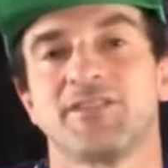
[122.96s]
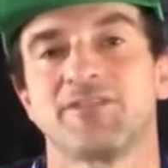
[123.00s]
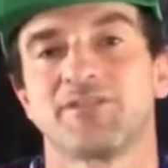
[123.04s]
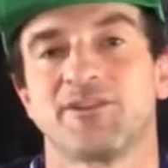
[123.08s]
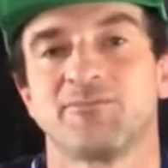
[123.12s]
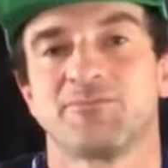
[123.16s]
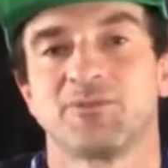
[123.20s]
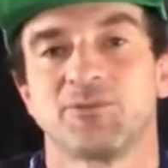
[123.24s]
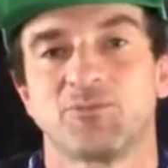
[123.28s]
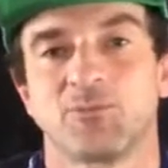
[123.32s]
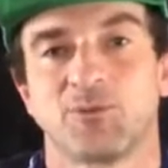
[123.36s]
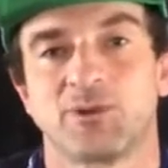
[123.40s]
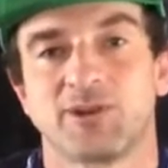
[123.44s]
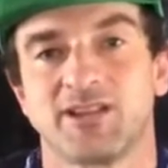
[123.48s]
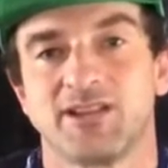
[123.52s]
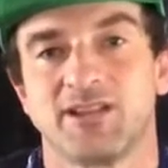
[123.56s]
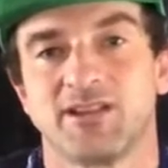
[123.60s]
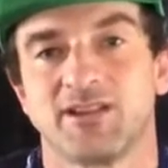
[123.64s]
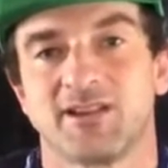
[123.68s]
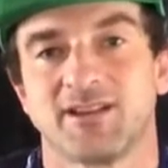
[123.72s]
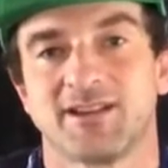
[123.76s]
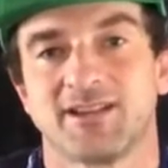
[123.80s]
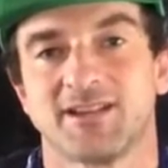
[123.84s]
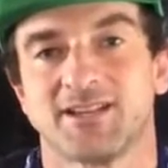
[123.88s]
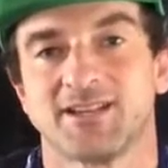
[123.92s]
I've been working
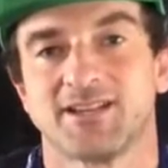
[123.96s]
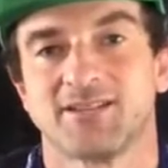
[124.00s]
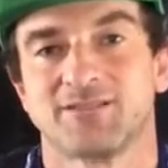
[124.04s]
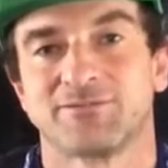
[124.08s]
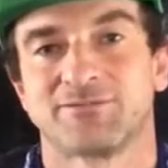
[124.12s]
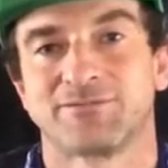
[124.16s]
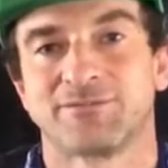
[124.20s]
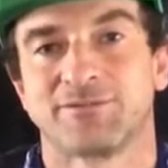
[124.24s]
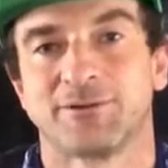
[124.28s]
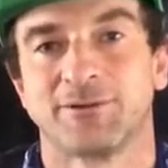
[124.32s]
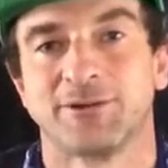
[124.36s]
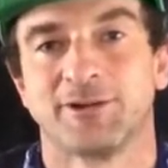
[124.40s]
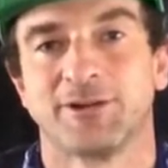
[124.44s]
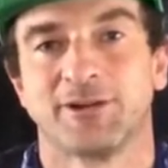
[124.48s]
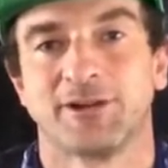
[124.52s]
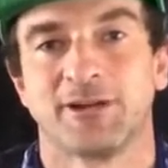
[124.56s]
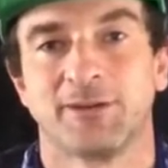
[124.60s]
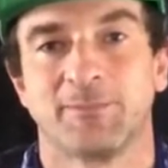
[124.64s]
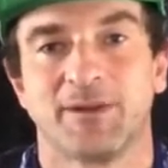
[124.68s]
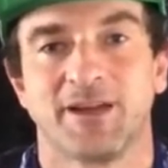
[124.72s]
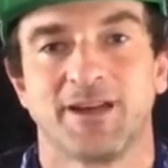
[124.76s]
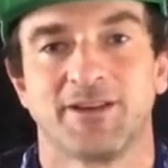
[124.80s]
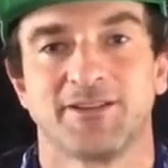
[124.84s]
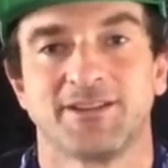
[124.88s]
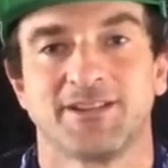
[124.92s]
on it for
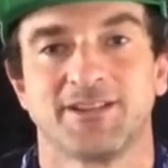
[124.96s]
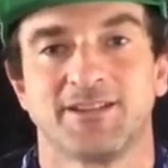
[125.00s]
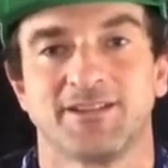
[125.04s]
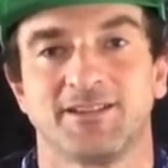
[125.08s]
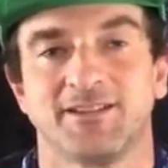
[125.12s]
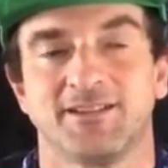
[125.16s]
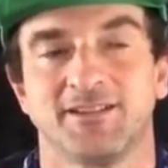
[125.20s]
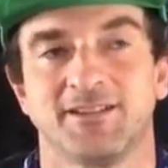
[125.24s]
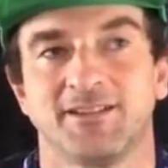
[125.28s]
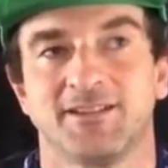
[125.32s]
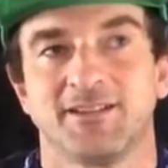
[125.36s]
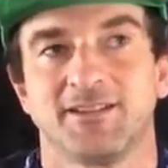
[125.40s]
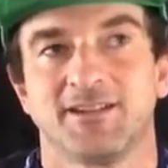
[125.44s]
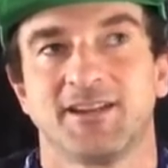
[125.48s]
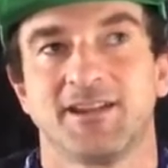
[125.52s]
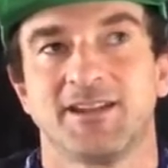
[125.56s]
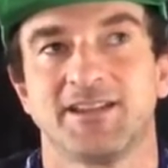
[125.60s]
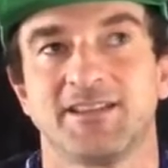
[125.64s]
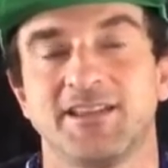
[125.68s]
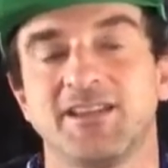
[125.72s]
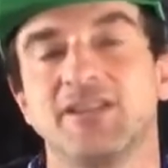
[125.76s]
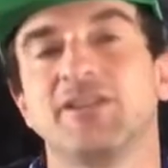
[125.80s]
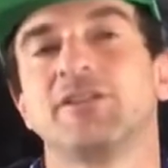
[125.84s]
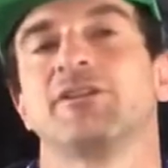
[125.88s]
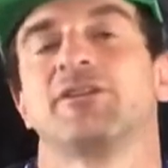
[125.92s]
about a
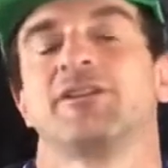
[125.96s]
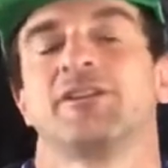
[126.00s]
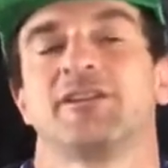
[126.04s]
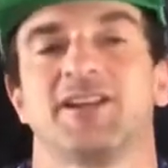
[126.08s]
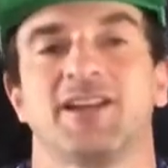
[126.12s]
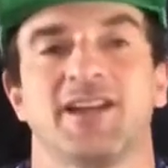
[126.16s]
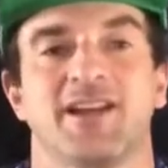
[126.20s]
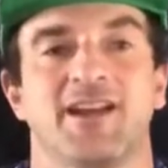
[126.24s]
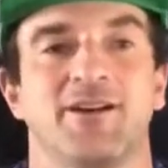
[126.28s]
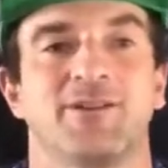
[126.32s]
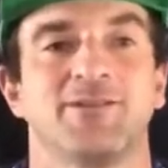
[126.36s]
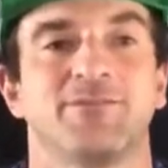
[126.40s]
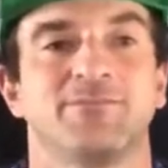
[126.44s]
year now.